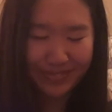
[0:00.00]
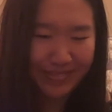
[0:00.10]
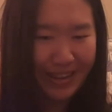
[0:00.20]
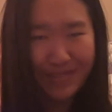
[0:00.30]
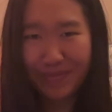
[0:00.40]

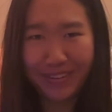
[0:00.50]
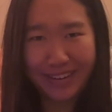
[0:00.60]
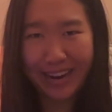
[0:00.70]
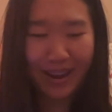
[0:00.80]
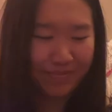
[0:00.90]
I'm
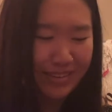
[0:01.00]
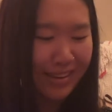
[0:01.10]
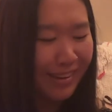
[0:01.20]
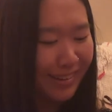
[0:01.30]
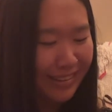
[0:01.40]
very
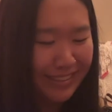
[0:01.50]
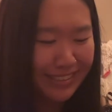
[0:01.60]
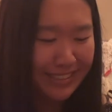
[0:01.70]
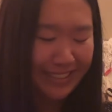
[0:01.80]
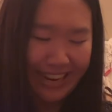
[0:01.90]
happy.
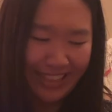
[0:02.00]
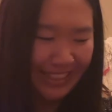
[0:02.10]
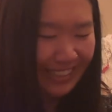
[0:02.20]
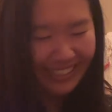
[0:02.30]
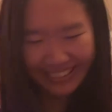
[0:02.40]
I
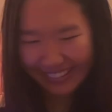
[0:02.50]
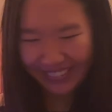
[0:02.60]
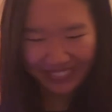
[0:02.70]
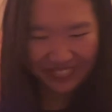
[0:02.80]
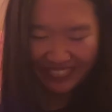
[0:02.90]
think
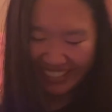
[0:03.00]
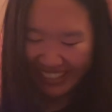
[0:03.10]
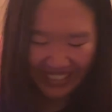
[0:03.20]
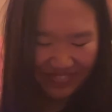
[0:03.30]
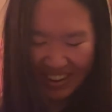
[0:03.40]

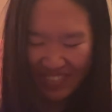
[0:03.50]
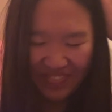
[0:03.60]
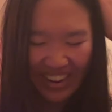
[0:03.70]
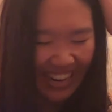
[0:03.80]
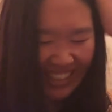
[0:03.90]
my
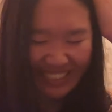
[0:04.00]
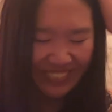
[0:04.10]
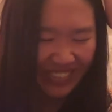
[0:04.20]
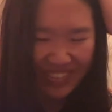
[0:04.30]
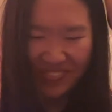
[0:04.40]

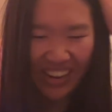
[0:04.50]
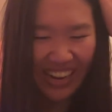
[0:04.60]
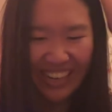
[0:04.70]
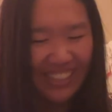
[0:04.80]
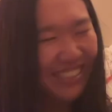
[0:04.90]

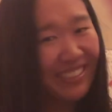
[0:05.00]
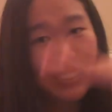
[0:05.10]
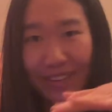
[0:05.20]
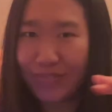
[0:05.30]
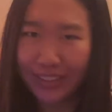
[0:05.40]
mind
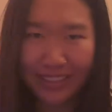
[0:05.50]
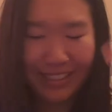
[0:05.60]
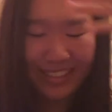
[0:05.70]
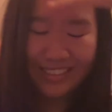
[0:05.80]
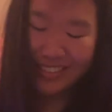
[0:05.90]
assembling
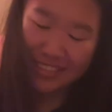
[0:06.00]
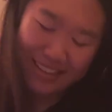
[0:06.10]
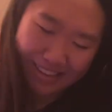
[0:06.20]
these